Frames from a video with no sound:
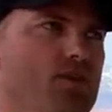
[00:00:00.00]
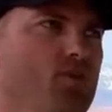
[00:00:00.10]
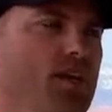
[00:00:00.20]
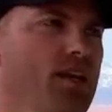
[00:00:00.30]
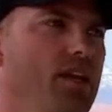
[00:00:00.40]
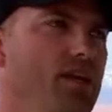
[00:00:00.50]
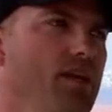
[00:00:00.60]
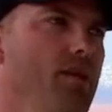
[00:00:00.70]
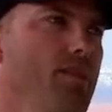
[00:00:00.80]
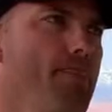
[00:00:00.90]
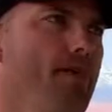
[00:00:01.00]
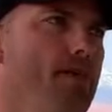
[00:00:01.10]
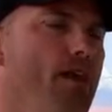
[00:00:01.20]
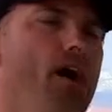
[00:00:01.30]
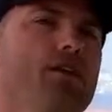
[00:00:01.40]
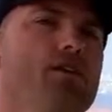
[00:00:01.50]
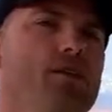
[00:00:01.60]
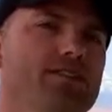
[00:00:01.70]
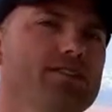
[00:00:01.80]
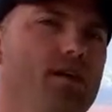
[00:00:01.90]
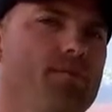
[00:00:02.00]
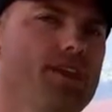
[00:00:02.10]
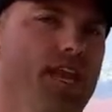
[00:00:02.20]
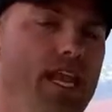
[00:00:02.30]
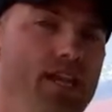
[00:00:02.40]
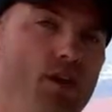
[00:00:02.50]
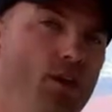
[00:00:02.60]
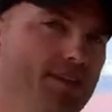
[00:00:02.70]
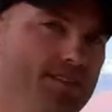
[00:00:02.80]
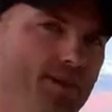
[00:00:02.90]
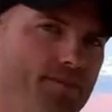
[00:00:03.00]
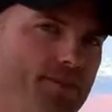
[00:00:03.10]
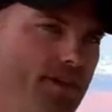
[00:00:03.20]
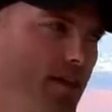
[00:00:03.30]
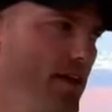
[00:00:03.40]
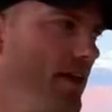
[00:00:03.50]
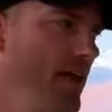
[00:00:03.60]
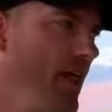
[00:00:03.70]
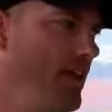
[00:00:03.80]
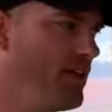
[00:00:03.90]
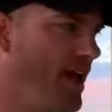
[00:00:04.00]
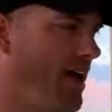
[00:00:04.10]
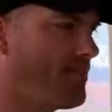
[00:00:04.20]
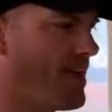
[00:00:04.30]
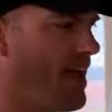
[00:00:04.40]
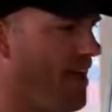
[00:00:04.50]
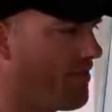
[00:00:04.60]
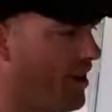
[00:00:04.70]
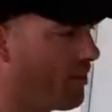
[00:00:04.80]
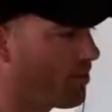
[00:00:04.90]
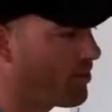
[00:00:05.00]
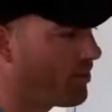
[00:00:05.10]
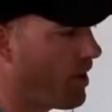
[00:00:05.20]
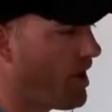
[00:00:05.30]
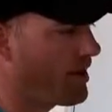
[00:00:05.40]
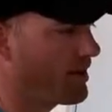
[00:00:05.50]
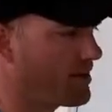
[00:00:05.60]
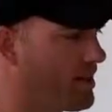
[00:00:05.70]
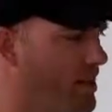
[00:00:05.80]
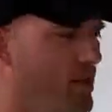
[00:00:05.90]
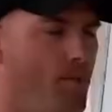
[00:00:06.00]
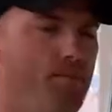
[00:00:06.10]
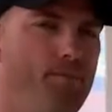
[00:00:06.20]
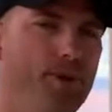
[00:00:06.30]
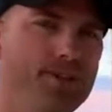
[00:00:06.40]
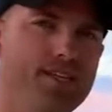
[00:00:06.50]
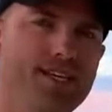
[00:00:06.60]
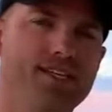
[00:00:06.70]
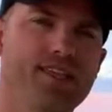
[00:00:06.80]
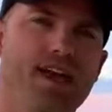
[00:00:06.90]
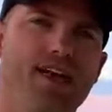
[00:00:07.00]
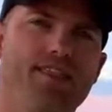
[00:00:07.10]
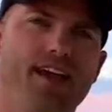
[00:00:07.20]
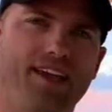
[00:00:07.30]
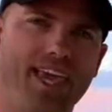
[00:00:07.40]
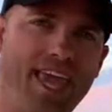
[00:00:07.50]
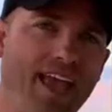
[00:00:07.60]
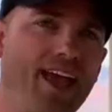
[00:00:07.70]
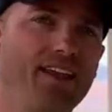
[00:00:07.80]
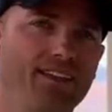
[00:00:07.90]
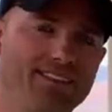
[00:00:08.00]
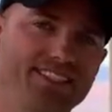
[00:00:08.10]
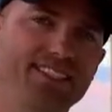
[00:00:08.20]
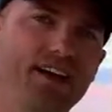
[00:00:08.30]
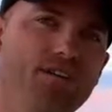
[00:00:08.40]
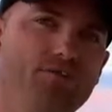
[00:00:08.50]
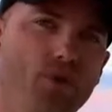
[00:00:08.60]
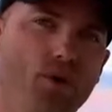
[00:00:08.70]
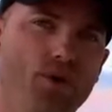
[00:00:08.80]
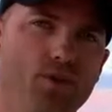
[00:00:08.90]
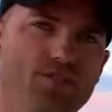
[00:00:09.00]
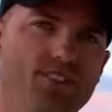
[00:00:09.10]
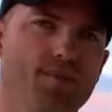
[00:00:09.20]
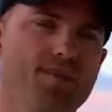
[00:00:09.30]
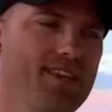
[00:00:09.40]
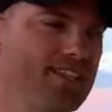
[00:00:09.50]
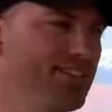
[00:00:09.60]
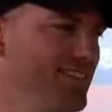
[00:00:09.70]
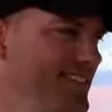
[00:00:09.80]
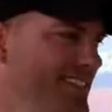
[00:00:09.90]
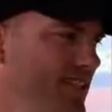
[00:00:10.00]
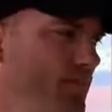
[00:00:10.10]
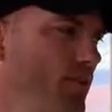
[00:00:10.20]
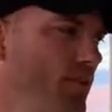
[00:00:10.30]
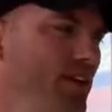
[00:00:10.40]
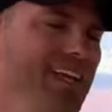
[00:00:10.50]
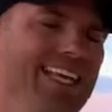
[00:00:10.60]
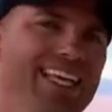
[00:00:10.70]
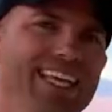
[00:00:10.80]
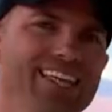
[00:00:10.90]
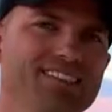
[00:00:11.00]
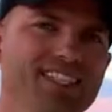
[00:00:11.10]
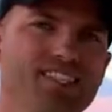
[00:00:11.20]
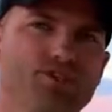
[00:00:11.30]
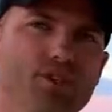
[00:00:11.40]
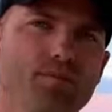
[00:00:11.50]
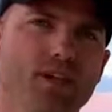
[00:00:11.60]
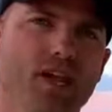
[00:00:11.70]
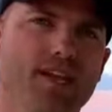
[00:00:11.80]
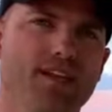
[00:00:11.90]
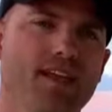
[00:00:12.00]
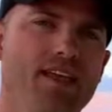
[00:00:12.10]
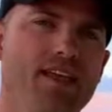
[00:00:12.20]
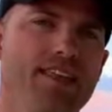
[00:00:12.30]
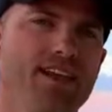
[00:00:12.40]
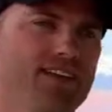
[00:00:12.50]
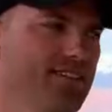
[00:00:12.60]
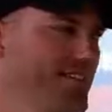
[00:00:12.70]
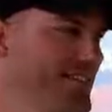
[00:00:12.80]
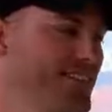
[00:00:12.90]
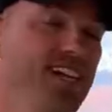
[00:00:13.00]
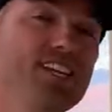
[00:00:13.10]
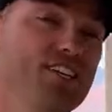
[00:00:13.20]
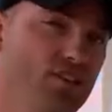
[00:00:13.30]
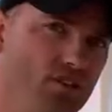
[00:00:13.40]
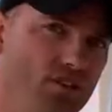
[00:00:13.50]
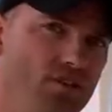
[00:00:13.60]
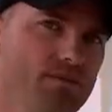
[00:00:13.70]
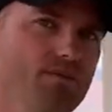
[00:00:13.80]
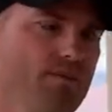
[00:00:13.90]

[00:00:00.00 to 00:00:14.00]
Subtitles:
between not knowing something and knowing something, and you have to have a product built into that that can sell for you, something that's simple, easy, streamlined, that's digital,